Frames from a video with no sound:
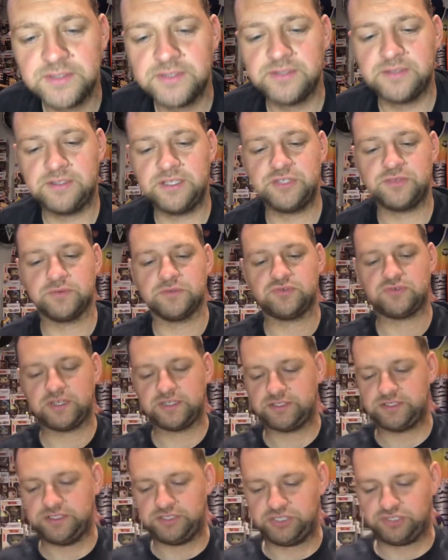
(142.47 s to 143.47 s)
These ones are
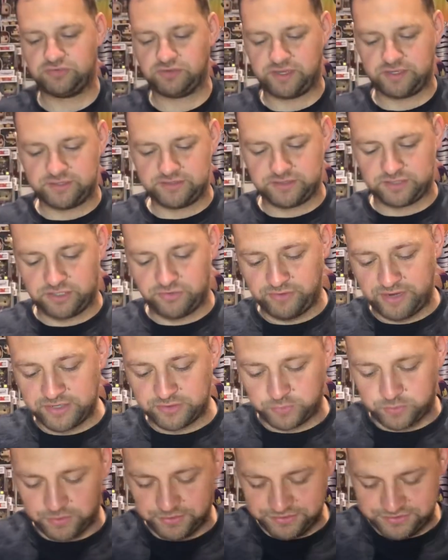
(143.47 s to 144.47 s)
actually straight. The
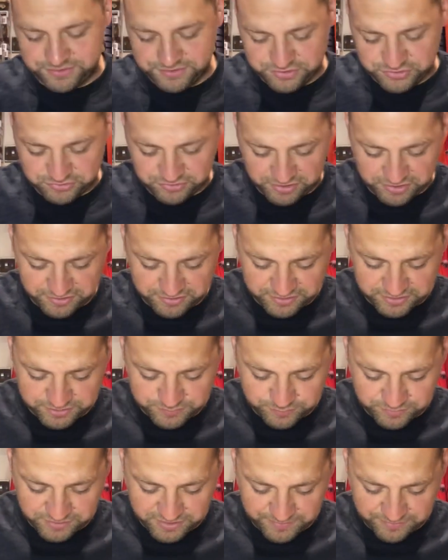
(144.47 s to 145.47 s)
correct ones are straight. Let's
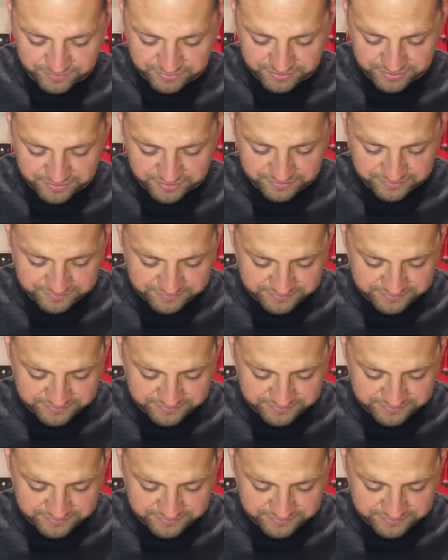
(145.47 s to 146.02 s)
put them on there.